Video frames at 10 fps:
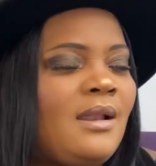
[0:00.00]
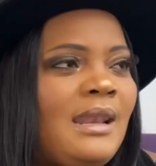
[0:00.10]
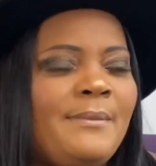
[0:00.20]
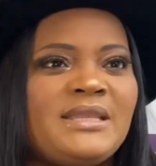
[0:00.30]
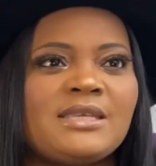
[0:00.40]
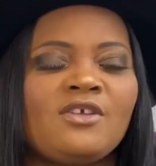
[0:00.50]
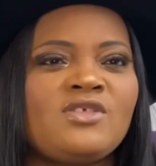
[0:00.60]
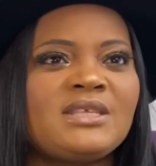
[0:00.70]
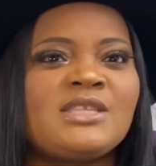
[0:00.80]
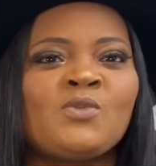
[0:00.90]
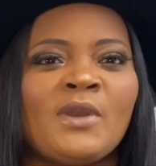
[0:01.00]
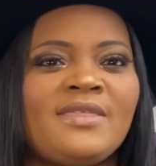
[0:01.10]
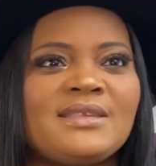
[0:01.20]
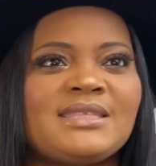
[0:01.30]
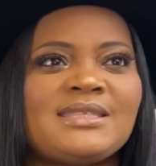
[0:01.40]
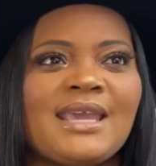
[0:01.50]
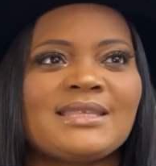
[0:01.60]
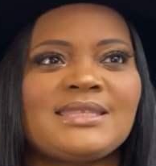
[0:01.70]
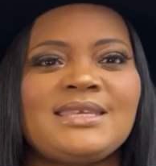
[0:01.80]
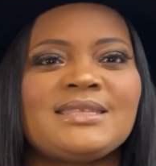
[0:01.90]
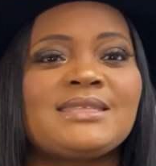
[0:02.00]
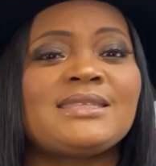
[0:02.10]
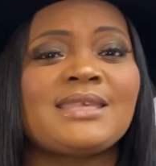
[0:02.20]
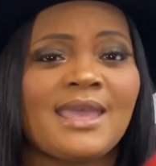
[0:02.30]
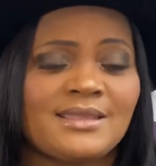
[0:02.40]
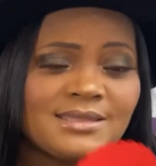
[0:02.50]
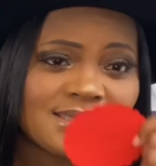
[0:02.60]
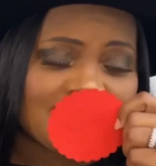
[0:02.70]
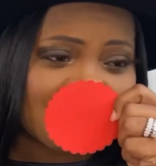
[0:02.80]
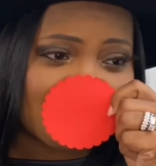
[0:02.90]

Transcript: Let me tell you, this is one of the sexiest scents